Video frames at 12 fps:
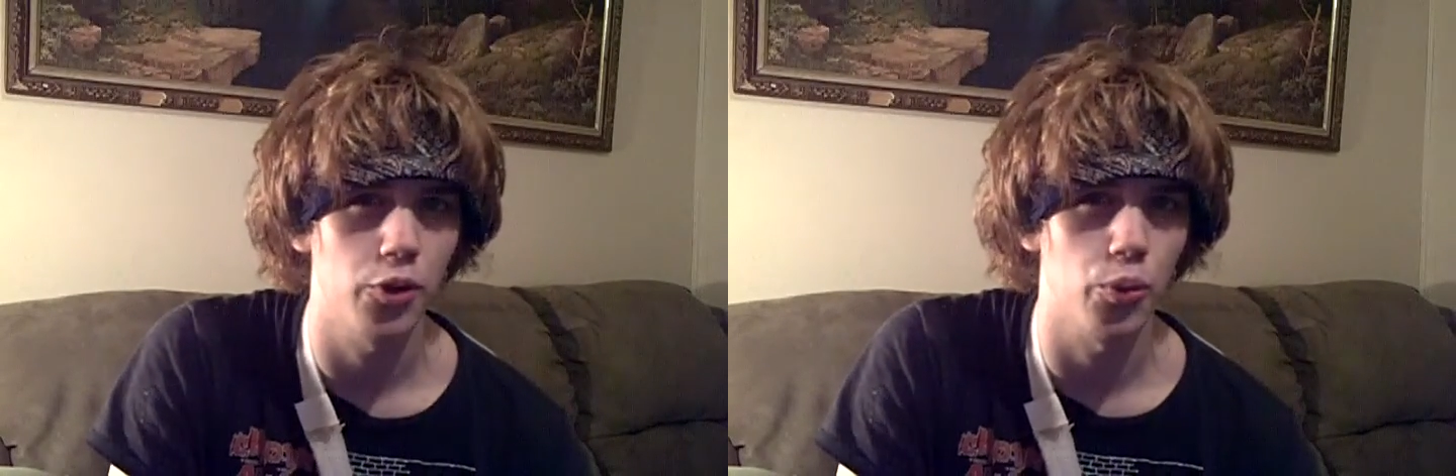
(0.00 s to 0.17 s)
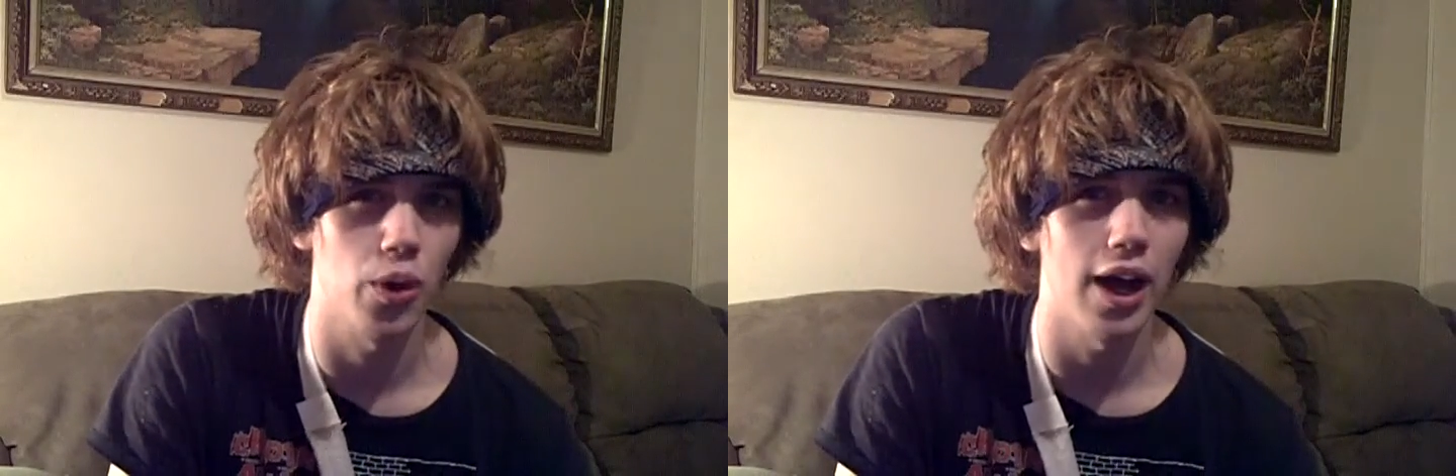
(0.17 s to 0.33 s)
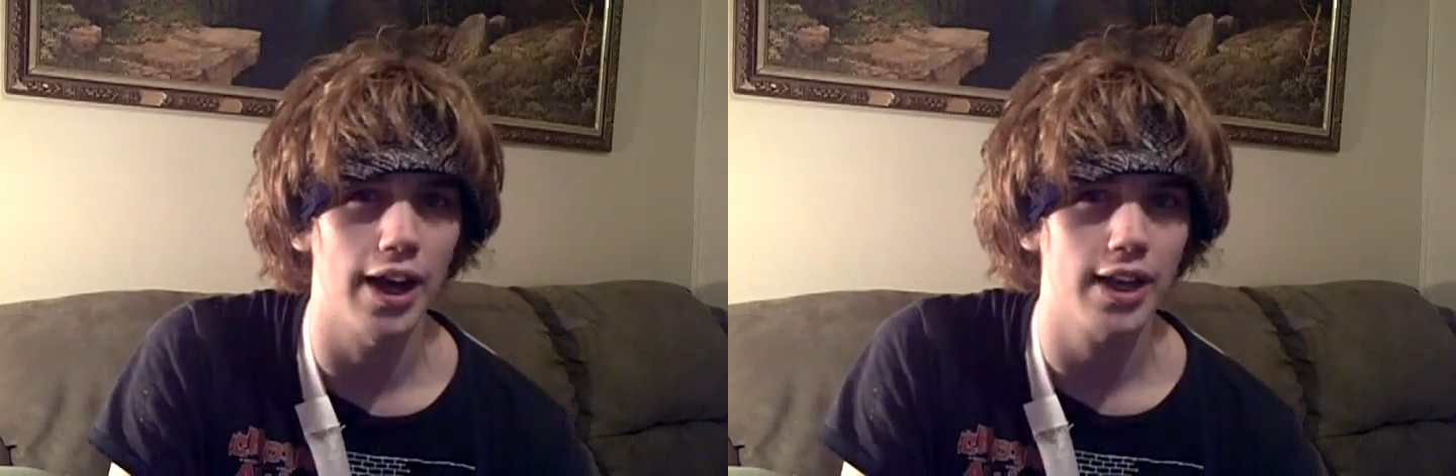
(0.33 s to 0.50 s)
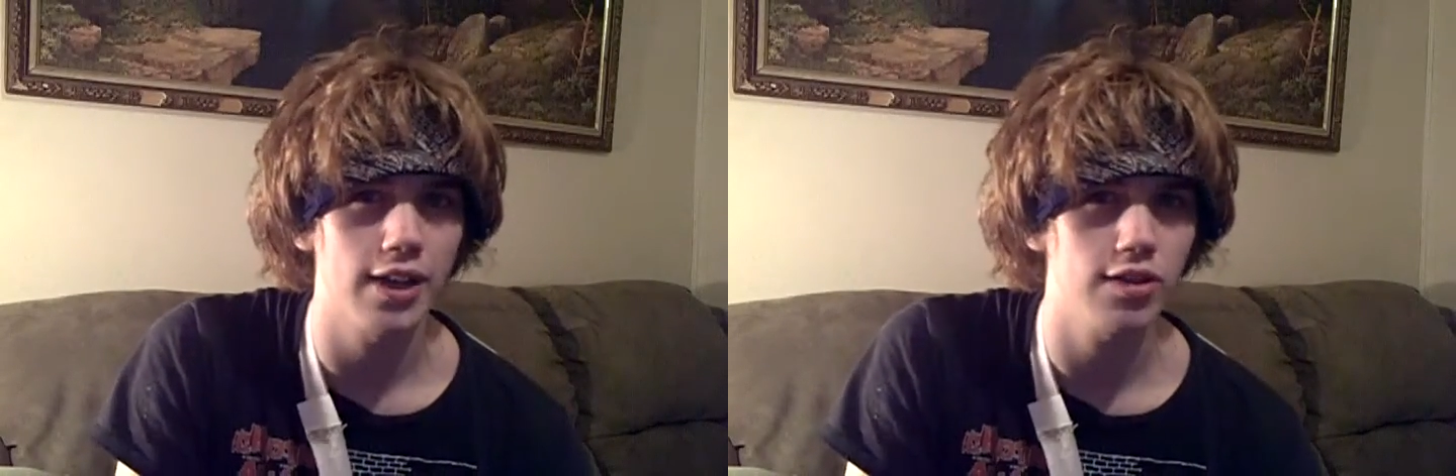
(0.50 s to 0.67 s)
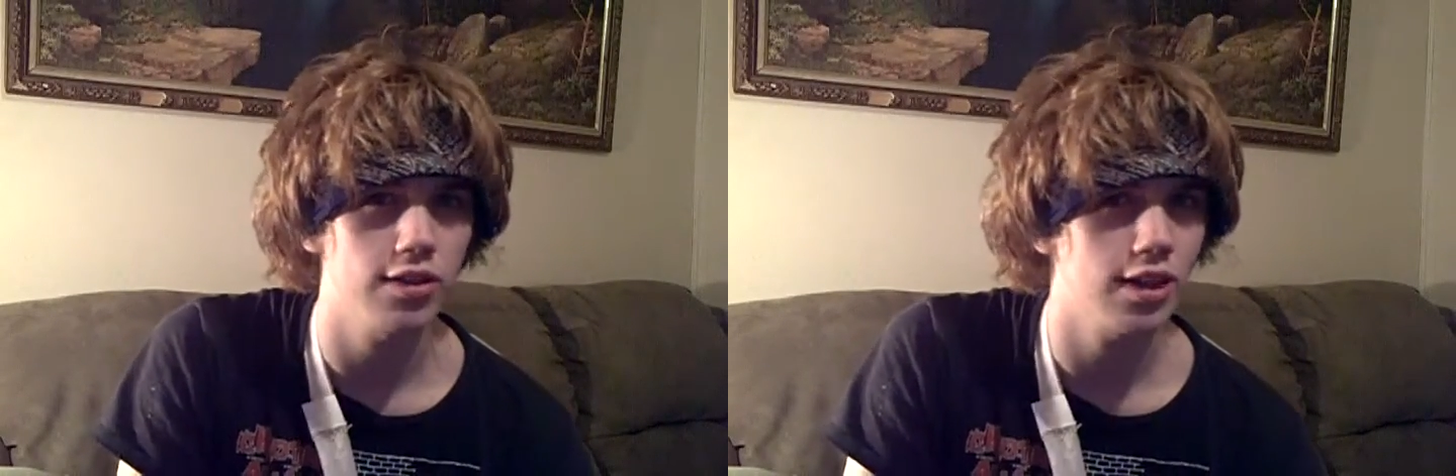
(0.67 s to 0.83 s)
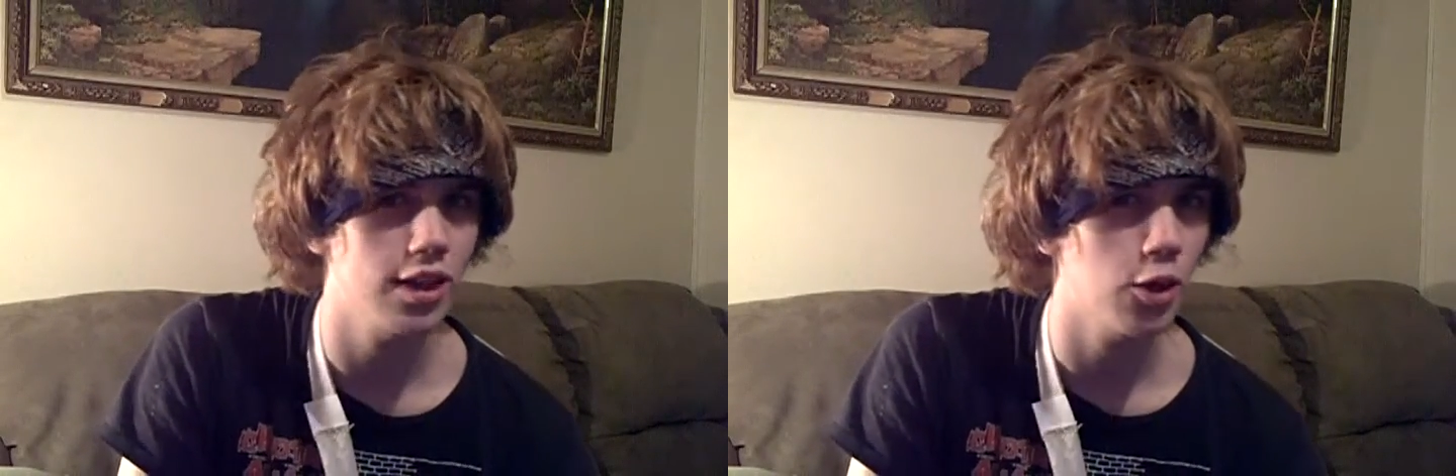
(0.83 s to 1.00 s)
dry
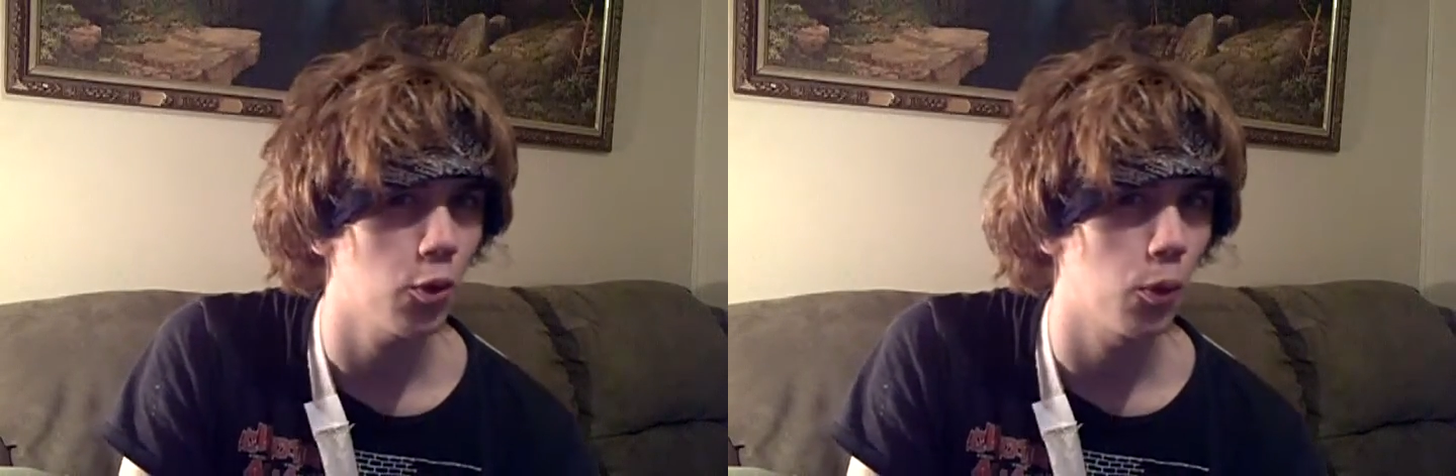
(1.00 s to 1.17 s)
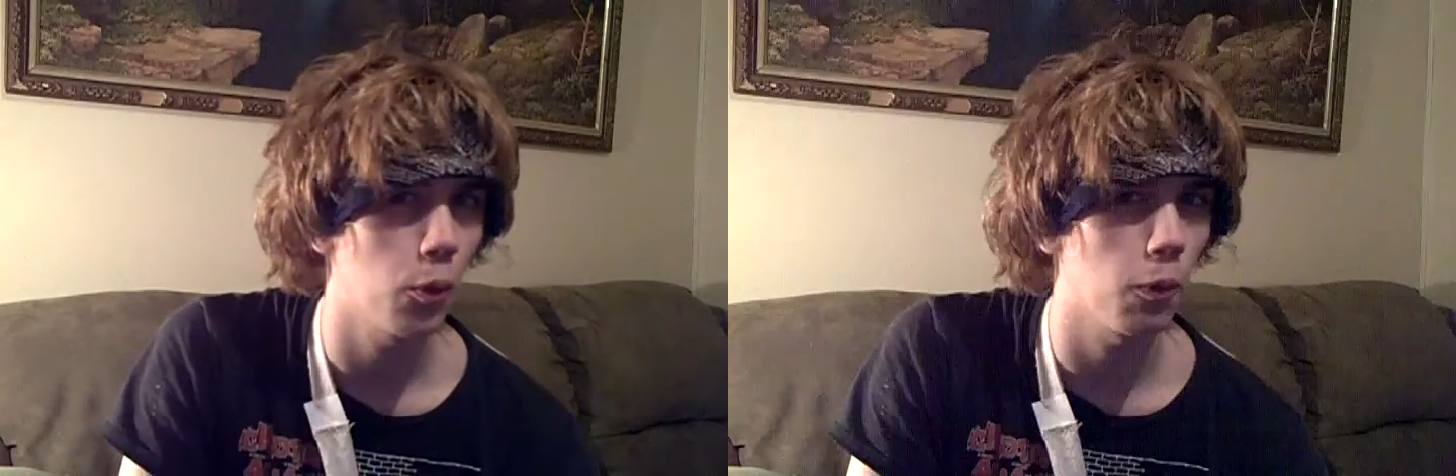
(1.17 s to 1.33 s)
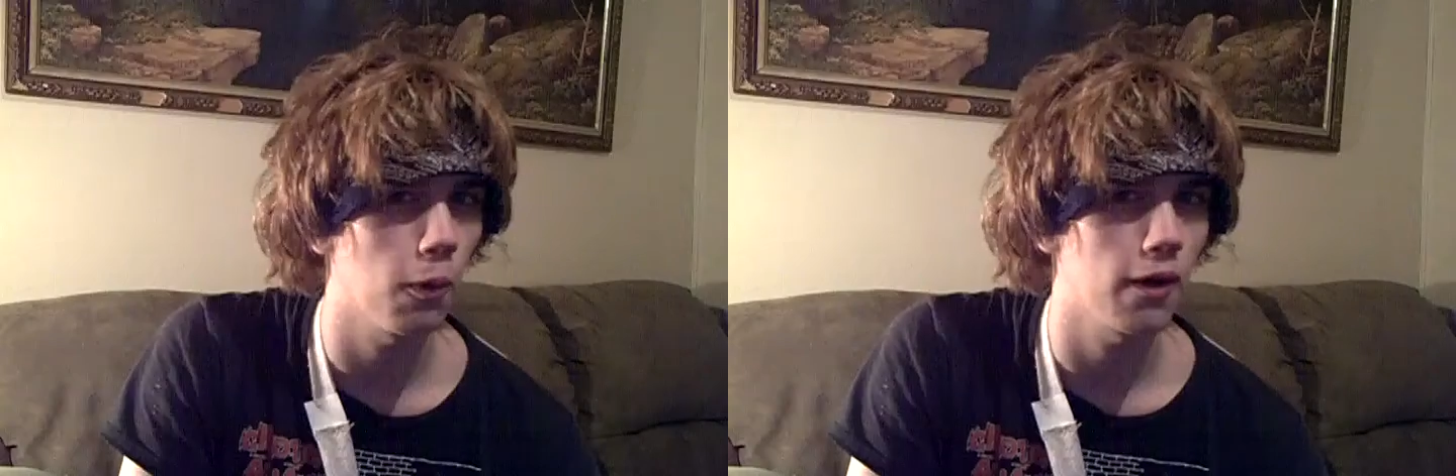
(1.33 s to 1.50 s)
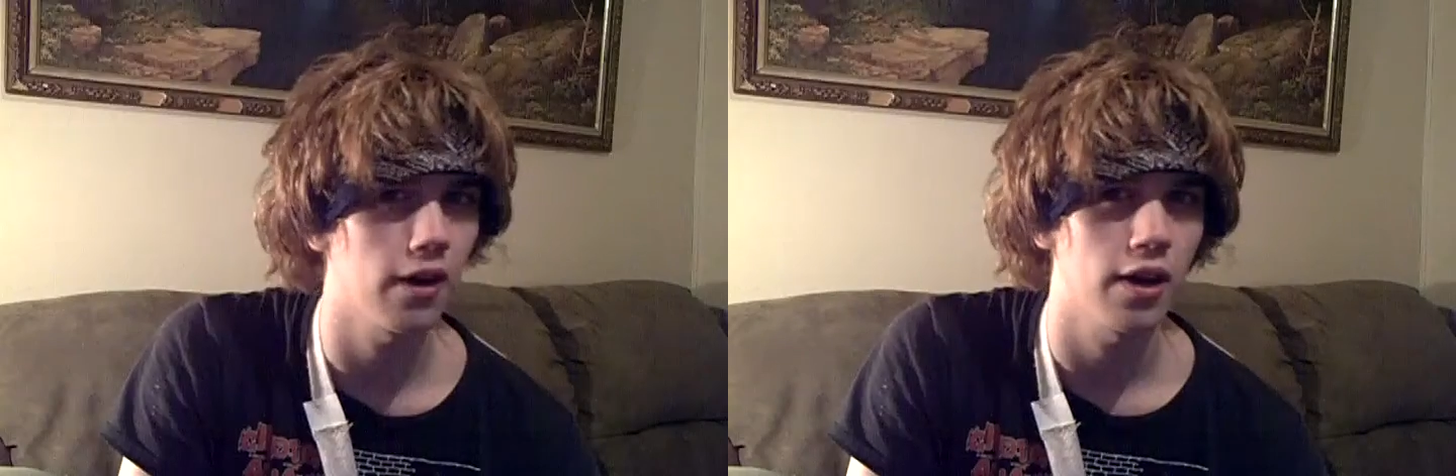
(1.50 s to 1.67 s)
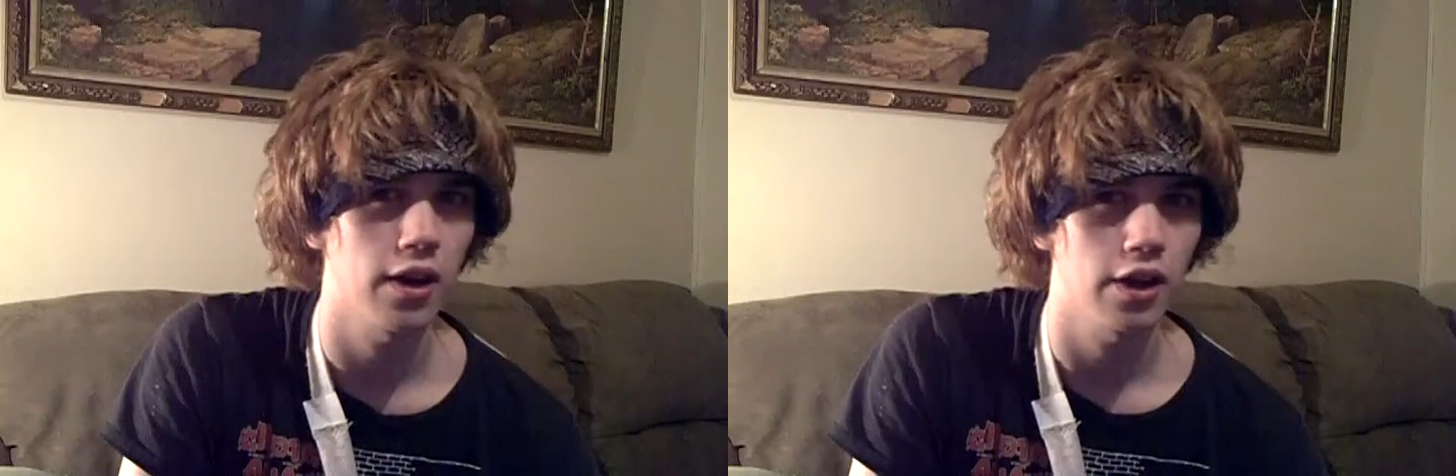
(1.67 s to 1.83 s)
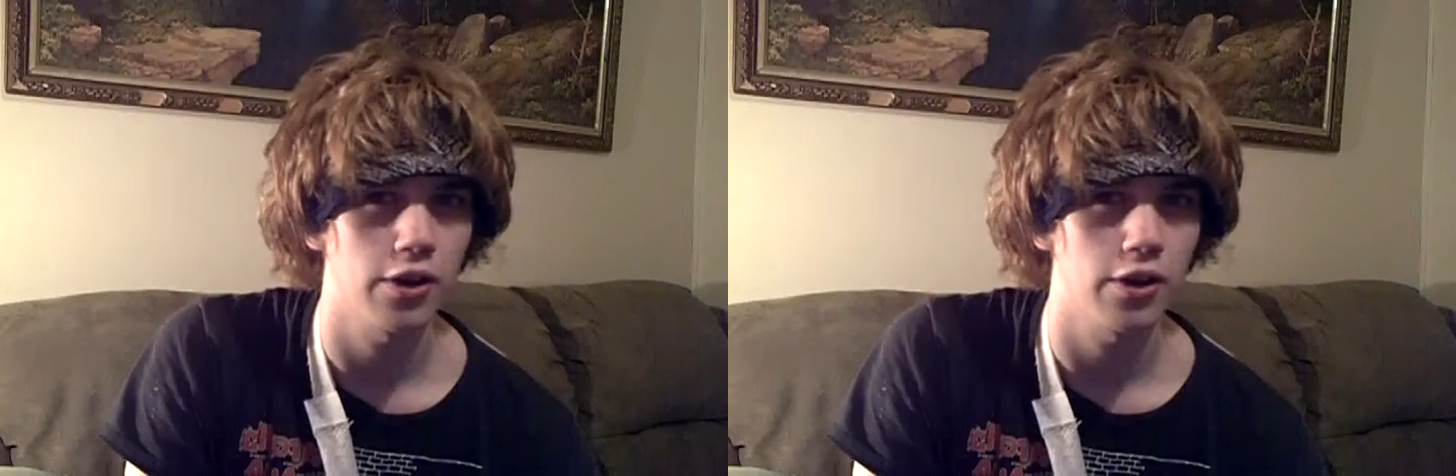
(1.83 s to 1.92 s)
kissing, or